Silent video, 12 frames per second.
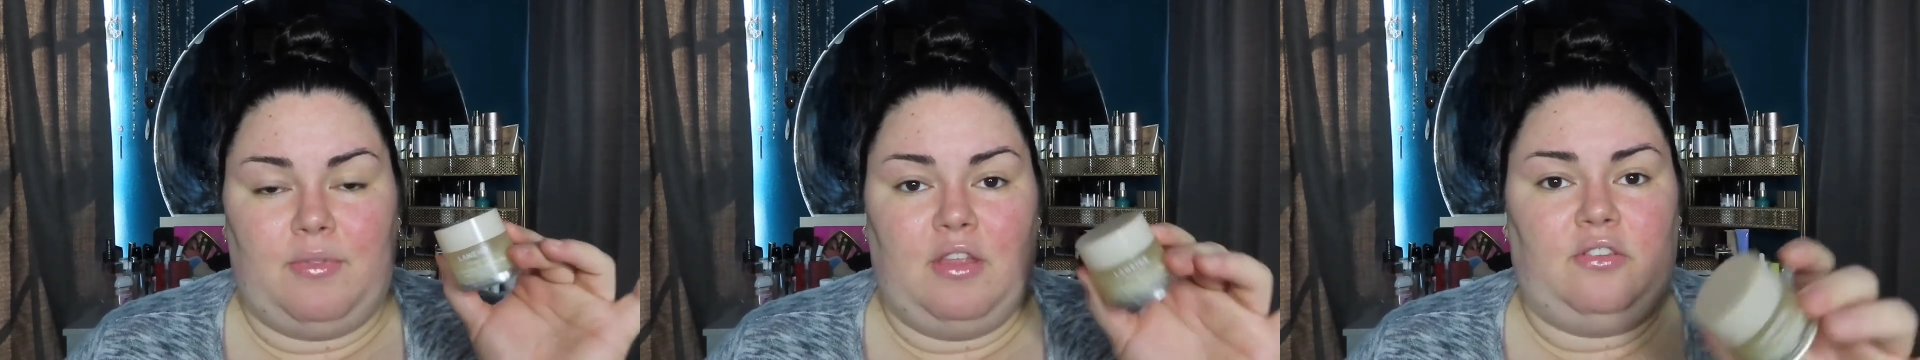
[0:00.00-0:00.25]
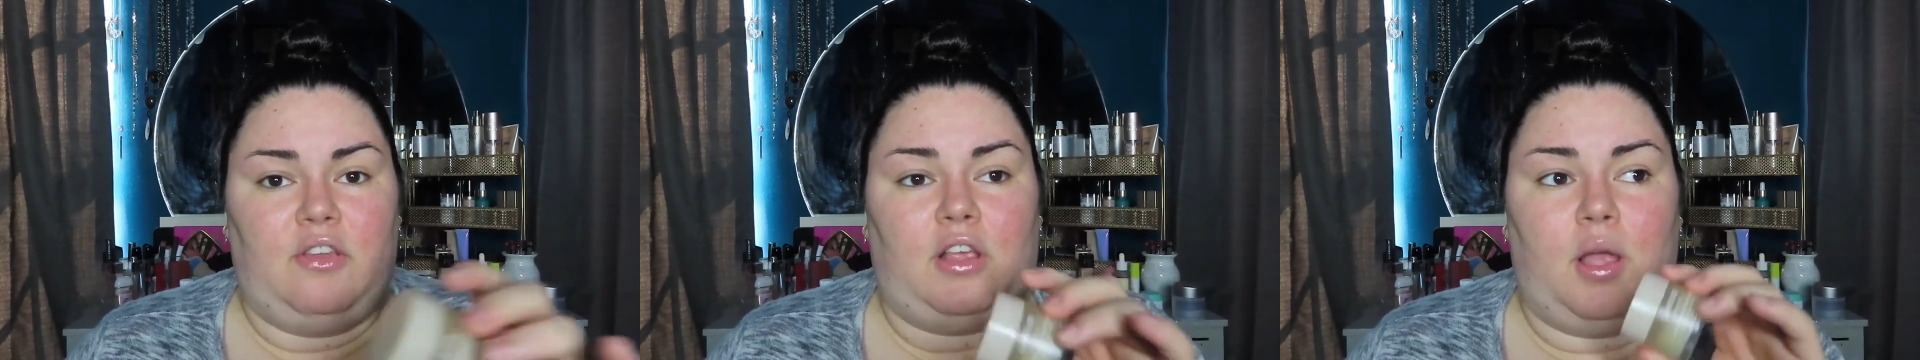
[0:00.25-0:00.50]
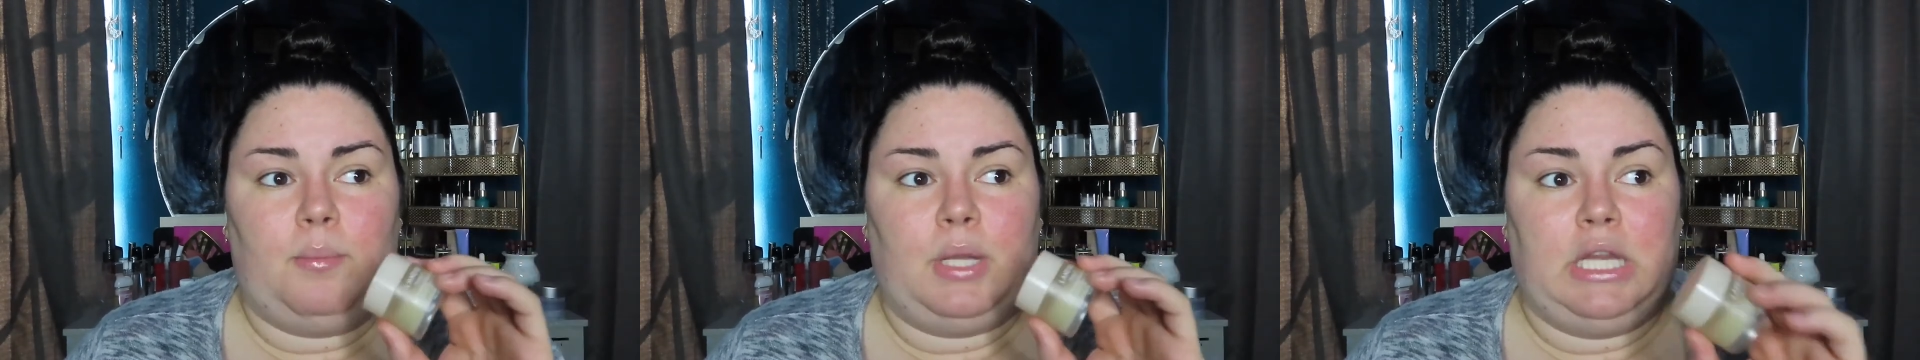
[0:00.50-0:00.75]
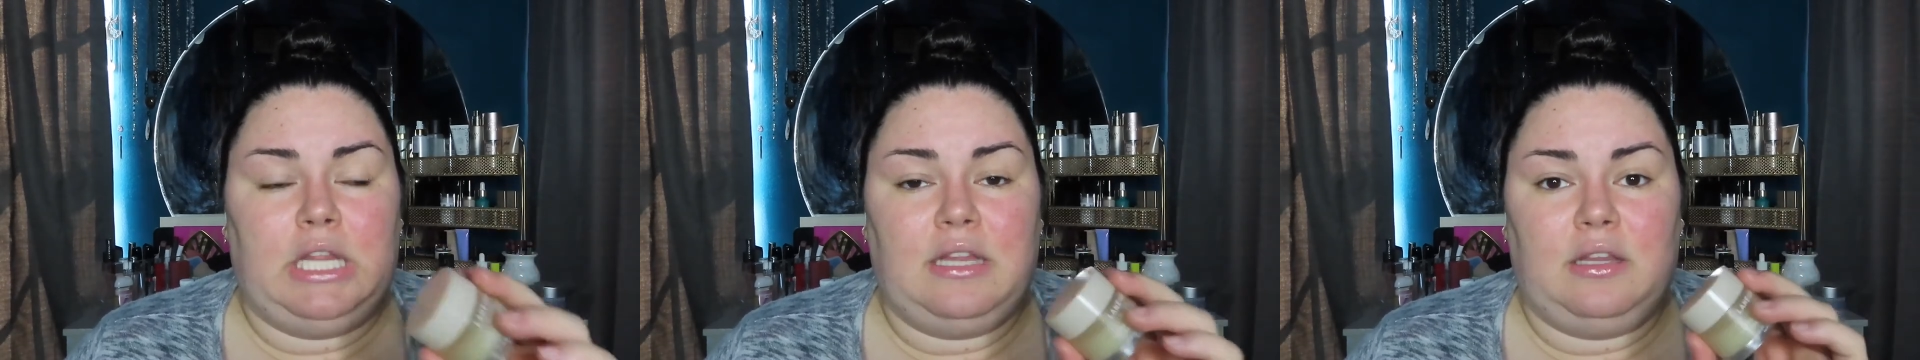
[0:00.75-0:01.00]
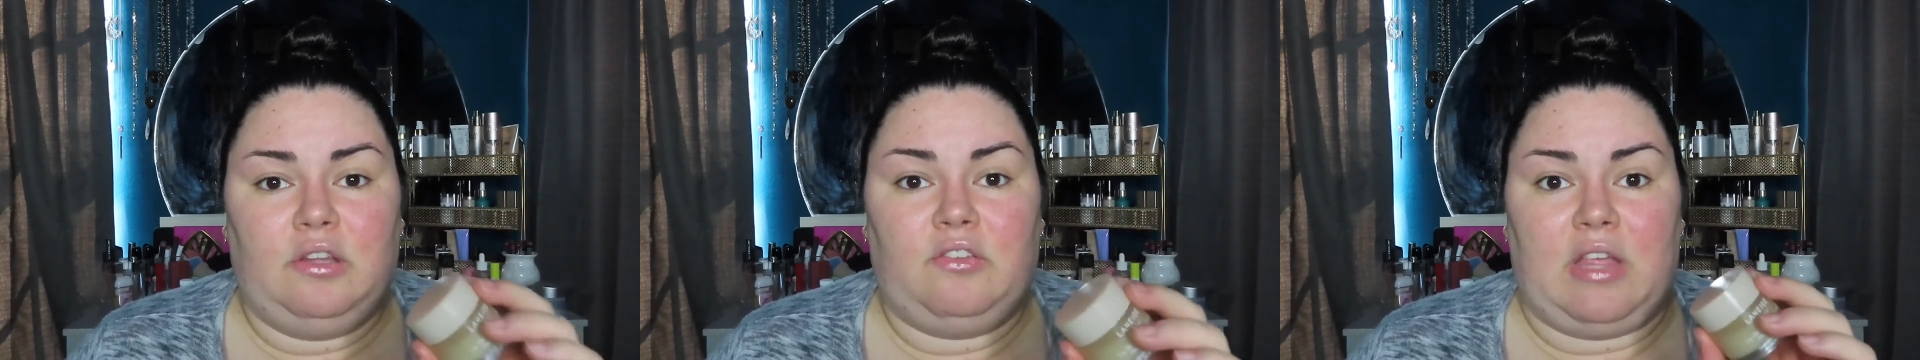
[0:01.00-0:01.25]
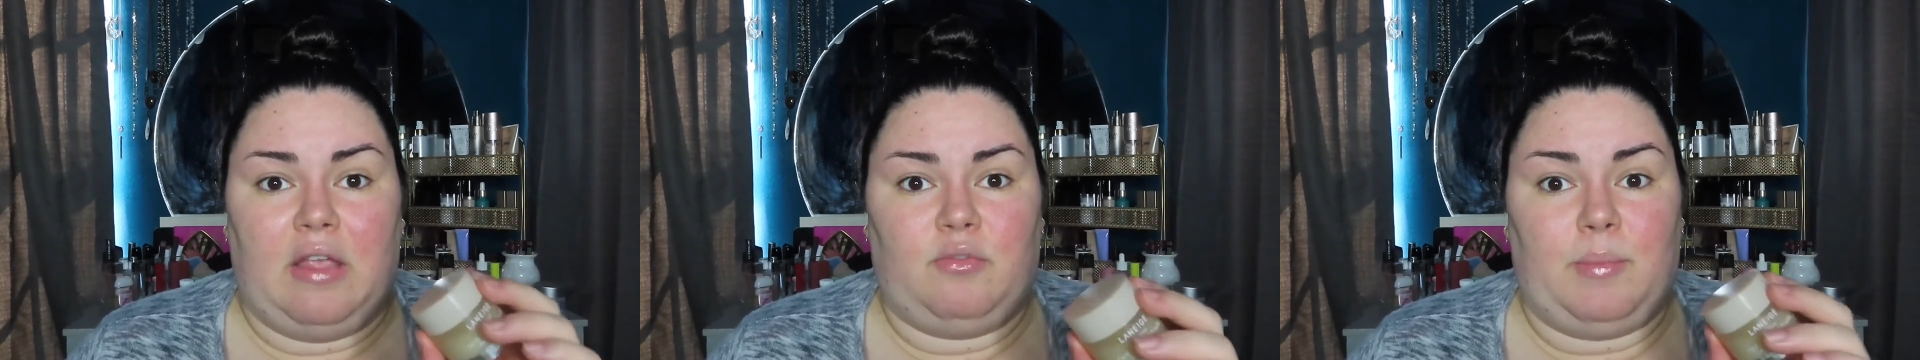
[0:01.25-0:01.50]
This completely
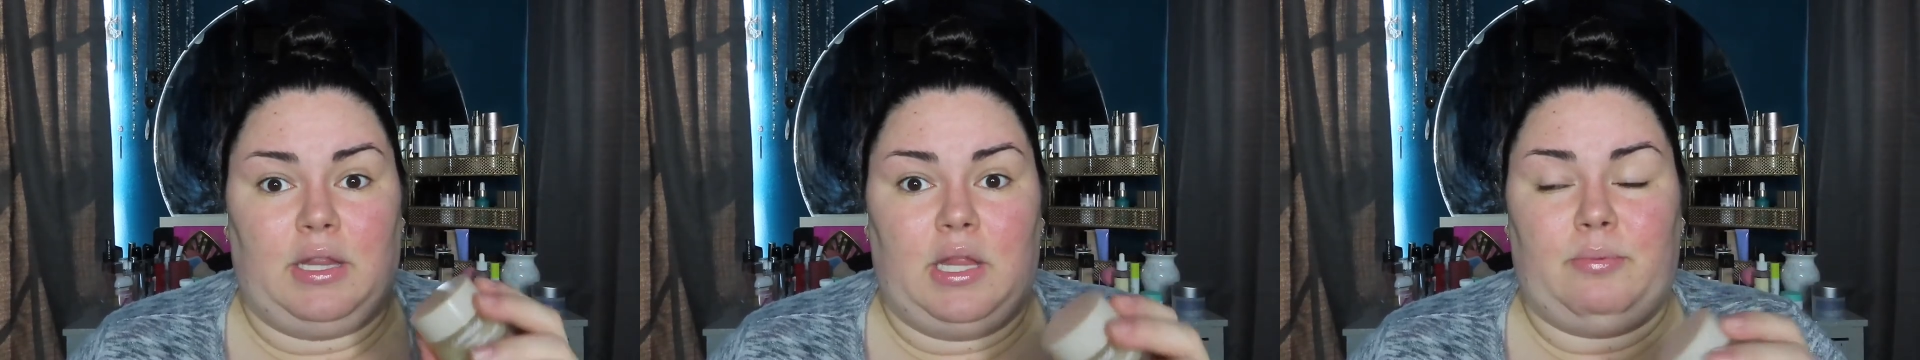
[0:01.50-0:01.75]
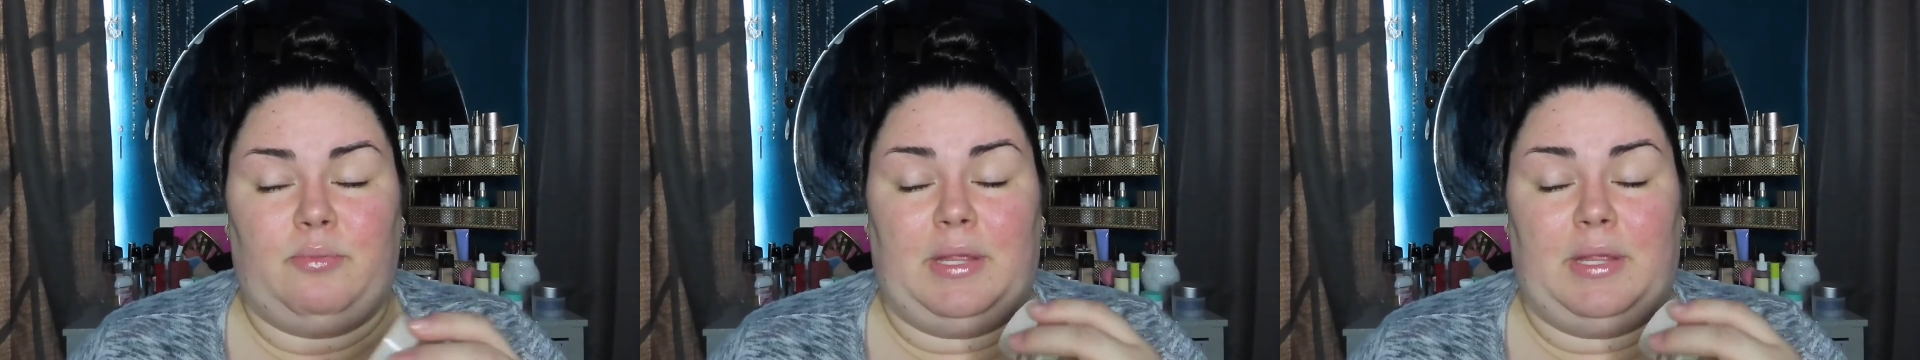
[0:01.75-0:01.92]
saved my lips